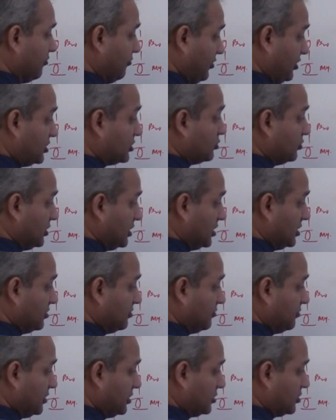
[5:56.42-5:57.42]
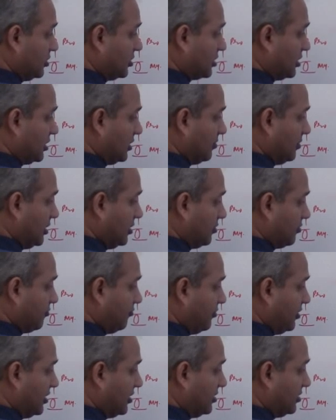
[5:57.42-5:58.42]
which we're, we're talking
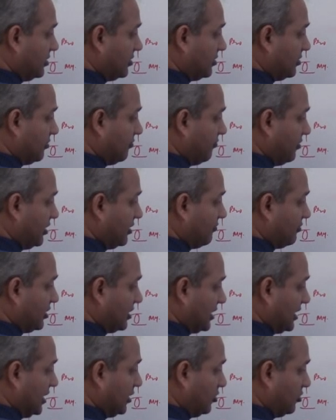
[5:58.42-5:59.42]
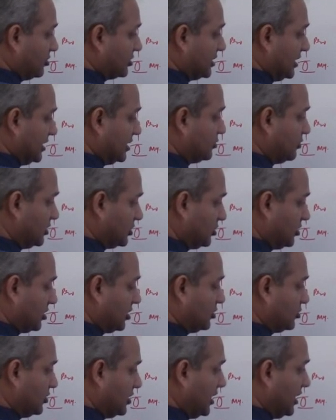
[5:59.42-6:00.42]
about one, one of the granulocytes we're
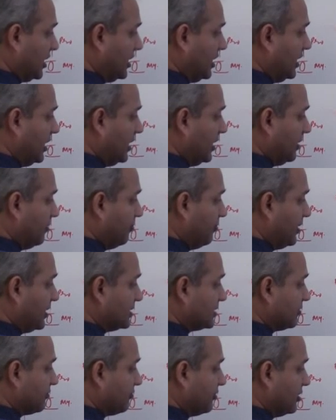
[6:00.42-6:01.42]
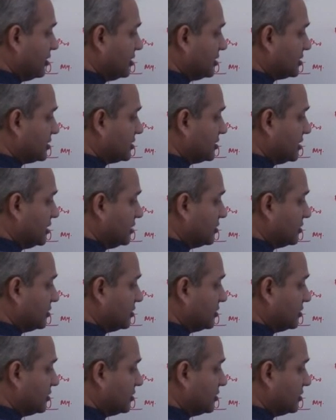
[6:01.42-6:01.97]
talking today, basophils,